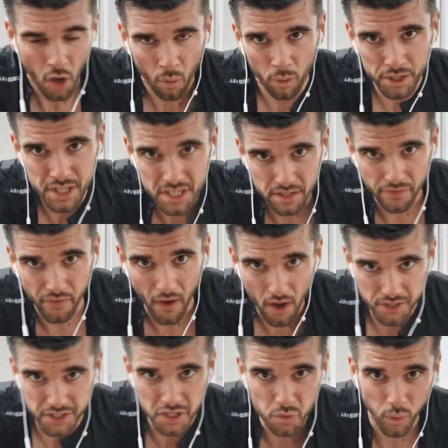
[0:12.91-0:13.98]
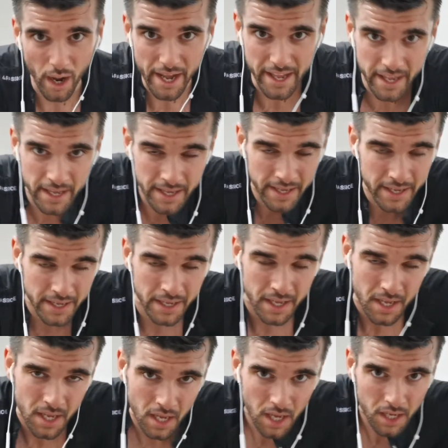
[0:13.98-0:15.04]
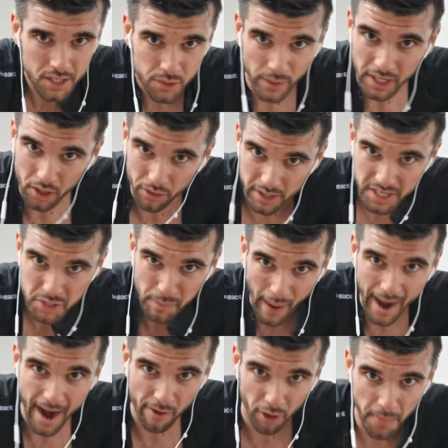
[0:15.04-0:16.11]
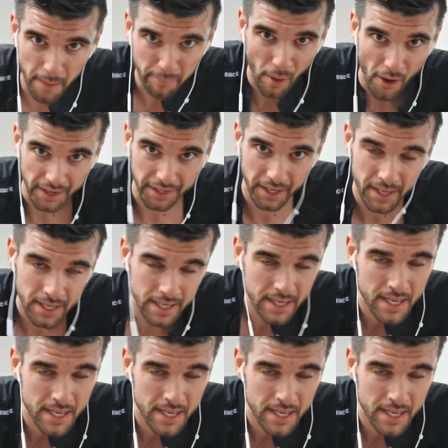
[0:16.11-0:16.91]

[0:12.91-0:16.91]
what is the fastest way to increase power on the bike.